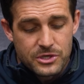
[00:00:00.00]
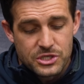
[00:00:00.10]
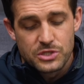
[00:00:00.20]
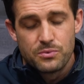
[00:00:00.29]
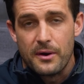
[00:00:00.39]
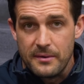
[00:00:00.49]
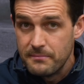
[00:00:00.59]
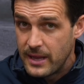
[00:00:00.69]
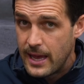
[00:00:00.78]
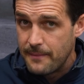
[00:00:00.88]
which is what
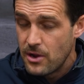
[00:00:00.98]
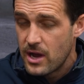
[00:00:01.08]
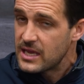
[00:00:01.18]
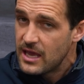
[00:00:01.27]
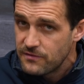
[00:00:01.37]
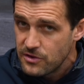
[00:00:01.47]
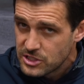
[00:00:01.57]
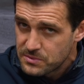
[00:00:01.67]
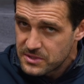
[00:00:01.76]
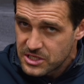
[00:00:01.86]
Nike have
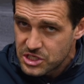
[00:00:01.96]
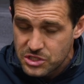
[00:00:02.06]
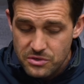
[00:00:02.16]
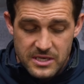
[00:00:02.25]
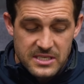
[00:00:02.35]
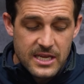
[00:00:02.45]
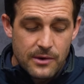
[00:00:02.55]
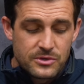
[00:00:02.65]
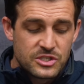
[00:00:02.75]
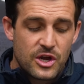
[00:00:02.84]
used with this shoe, is
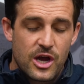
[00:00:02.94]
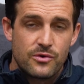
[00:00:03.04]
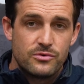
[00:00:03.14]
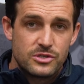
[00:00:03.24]
that recycled